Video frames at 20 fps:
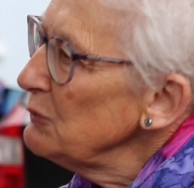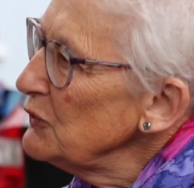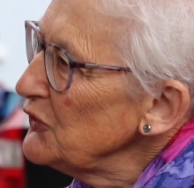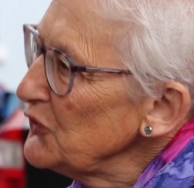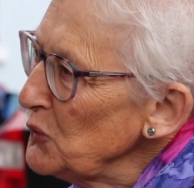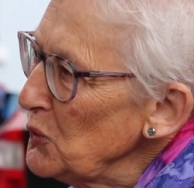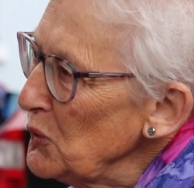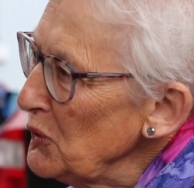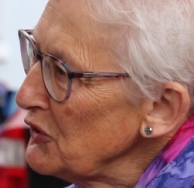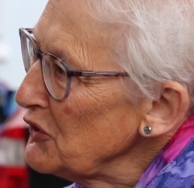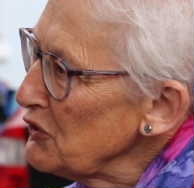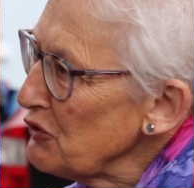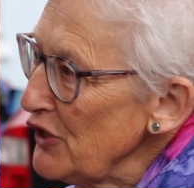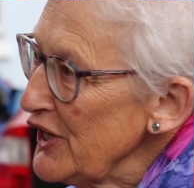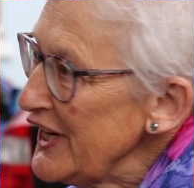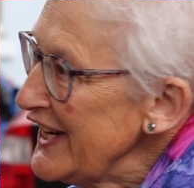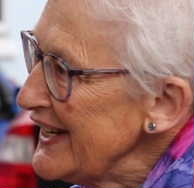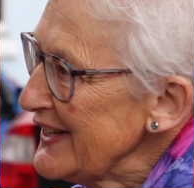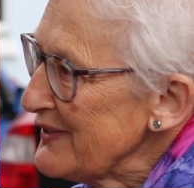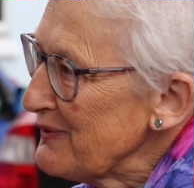It was all
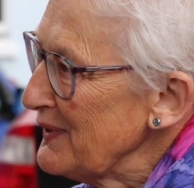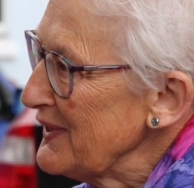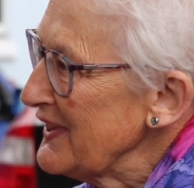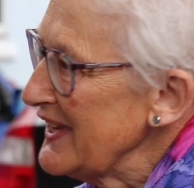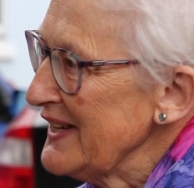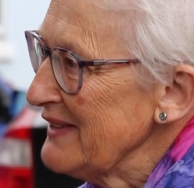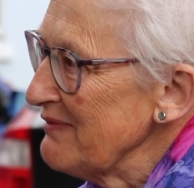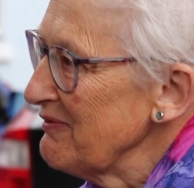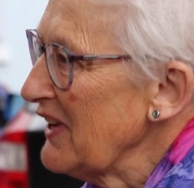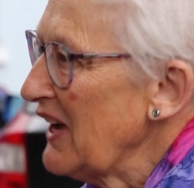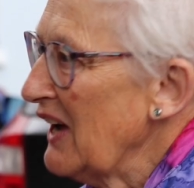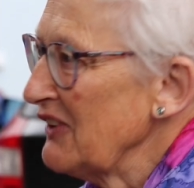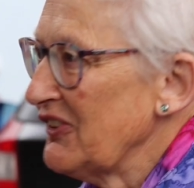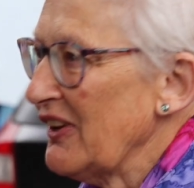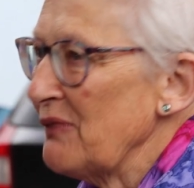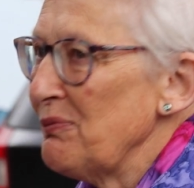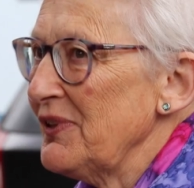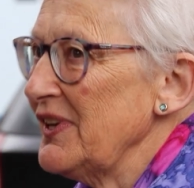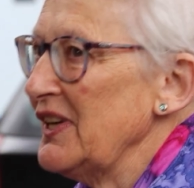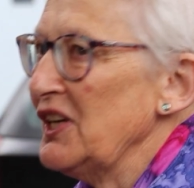agreed within
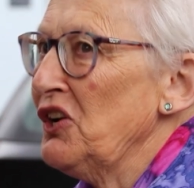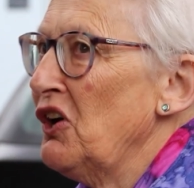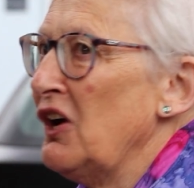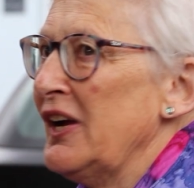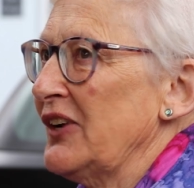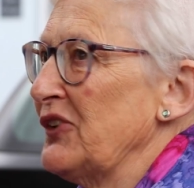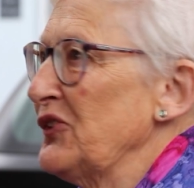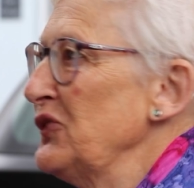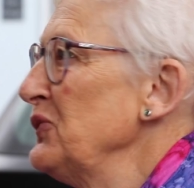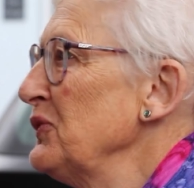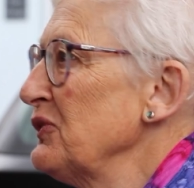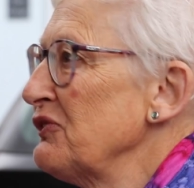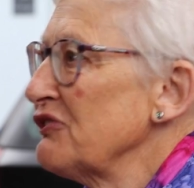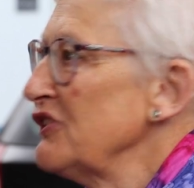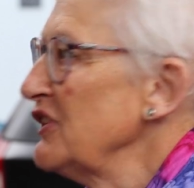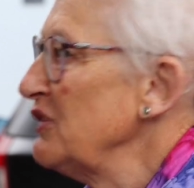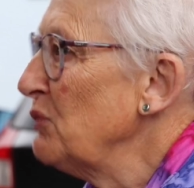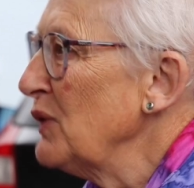something like 2 or 3